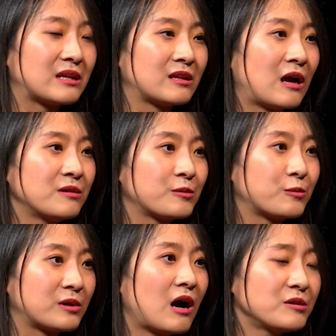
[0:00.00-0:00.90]

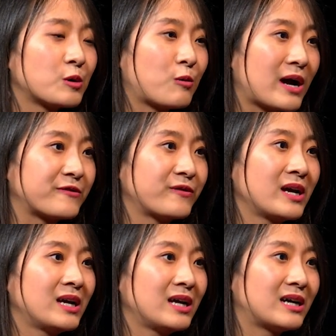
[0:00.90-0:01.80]
or the wife
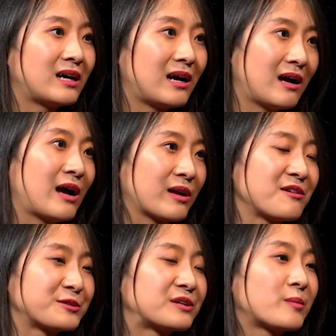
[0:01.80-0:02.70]
are
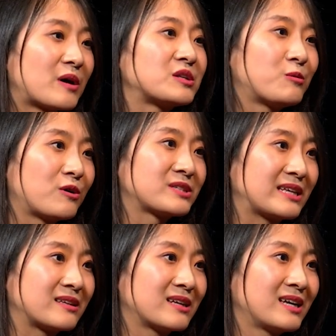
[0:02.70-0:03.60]
concerned about divorcing.